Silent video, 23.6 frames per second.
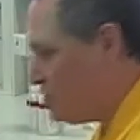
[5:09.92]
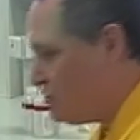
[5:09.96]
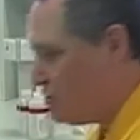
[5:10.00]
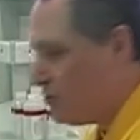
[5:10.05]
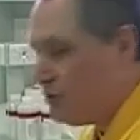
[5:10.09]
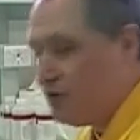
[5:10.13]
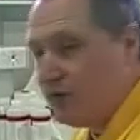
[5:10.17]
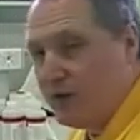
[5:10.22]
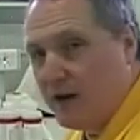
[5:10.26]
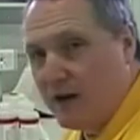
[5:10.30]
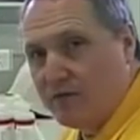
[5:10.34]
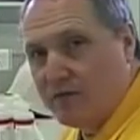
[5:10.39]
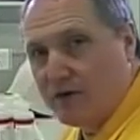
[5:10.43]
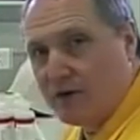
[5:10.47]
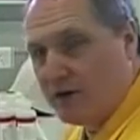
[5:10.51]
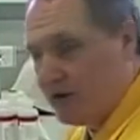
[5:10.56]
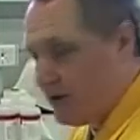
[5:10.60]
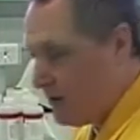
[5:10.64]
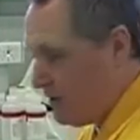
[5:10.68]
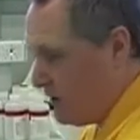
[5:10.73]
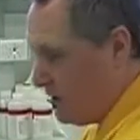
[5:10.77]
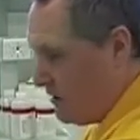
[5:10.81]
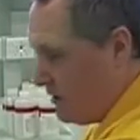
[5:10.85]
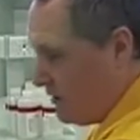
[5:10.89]
should never
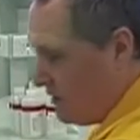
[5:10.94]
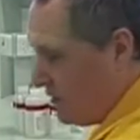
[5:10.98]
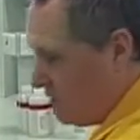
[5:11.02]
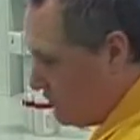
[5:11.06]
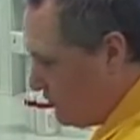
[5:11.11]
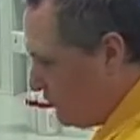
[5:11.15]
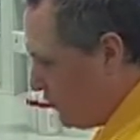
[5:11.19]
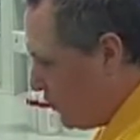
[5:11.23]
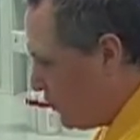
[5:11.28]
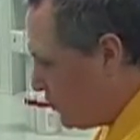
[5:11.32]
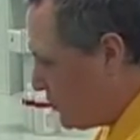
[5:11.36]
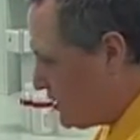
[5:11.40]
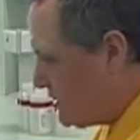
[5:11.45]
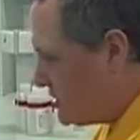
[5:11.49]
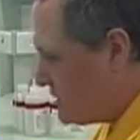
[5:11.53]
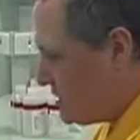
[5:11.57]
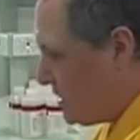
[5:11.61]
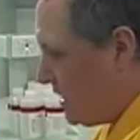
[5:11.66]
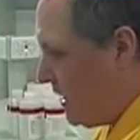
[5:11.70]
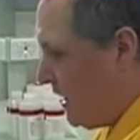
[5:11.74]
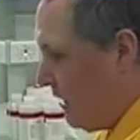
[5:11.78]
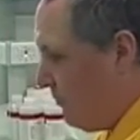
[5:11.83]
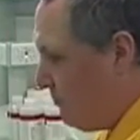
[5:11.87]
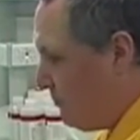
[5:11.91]

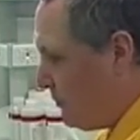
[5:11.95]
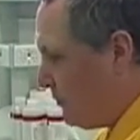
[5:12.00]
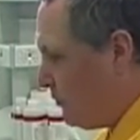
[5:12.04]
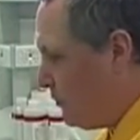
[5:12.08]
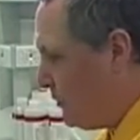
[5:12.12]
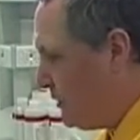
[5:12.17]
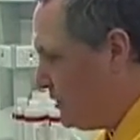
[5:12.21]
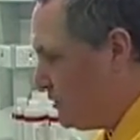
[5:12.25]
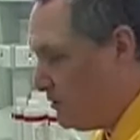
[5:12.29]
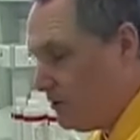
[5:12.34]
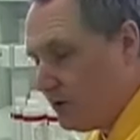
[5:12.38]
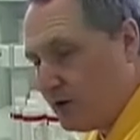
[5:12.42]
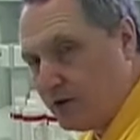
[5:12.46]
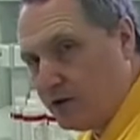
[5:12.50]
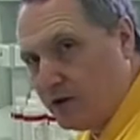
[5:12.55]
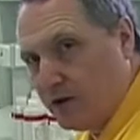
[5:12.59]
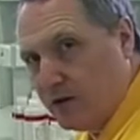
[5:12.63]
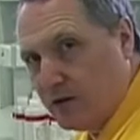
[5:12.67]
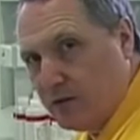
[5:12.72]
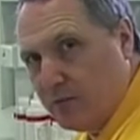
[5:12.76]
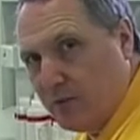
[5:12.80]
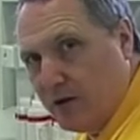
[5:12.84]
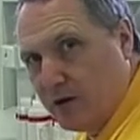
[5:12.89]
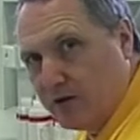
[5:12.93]
focus up when you're looking
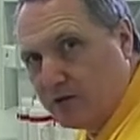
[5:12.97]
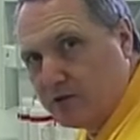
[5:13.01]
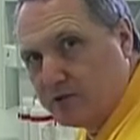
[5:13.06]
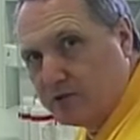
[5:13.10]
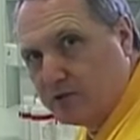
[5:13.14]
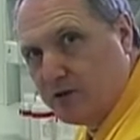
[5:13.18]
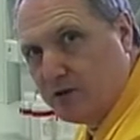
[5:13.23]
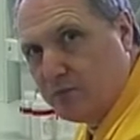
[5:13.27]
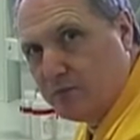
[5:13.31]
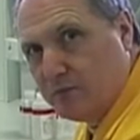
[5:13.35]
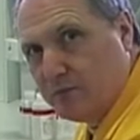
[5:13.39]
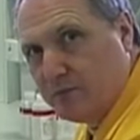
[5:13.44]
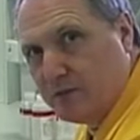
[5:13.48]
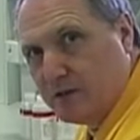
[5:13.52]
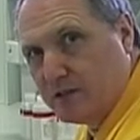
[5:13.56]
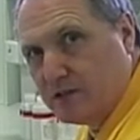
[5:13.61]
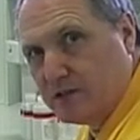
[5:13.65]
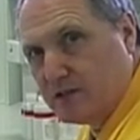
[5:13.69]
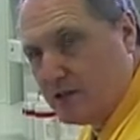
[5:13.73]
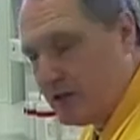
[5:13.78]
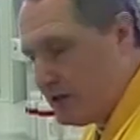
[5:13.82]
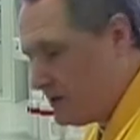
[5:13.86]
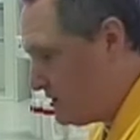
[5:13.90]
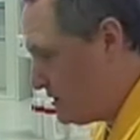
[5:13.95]
down the microscope as
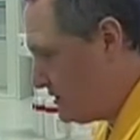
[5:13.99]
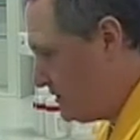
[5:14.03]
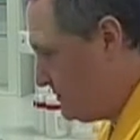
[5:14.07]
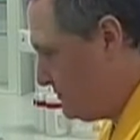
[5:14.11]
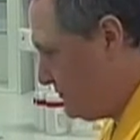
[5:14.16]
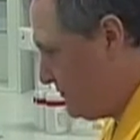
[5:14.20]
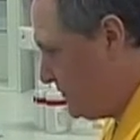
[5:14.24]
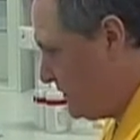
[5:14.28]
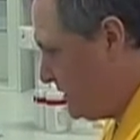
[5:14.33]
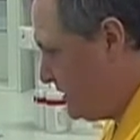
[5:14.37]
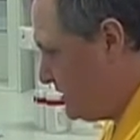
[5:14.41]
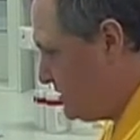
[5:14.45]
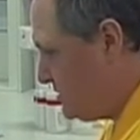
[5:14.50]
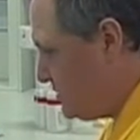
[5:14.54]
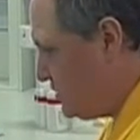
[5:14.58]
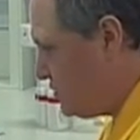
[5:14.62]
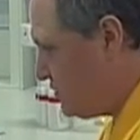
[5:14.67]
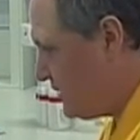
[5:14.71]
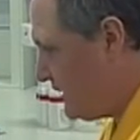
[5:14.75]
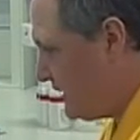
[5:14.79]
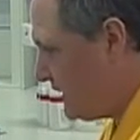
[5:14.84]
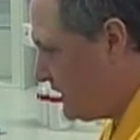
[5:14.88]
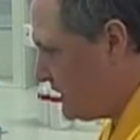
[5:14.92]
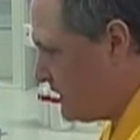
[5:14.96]
such. So you
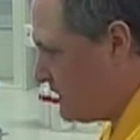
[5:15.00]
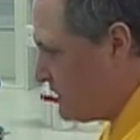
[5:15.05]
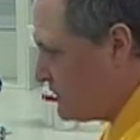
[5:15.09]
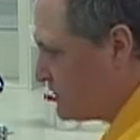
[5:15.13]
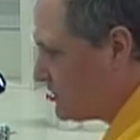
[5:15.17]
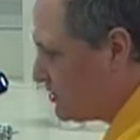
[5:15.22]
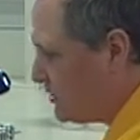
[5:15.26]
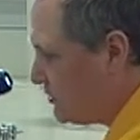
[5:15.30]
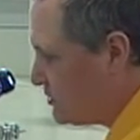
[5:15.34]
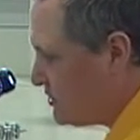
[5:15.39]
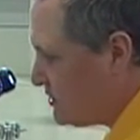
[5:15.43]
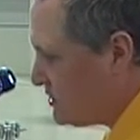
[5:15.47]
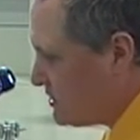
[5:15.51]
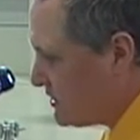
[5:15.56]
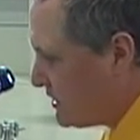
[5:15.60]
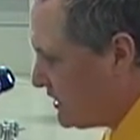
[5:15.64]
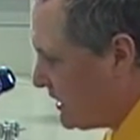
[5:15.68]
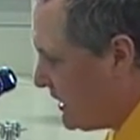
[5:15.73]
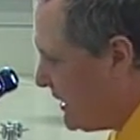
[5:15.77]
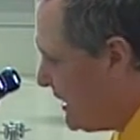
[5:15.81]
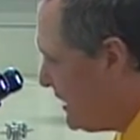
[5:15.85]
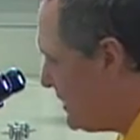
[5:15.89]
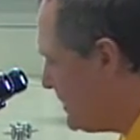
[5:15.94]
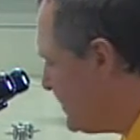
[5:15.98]
try and get it as close as you
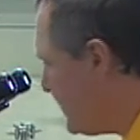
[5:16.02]
can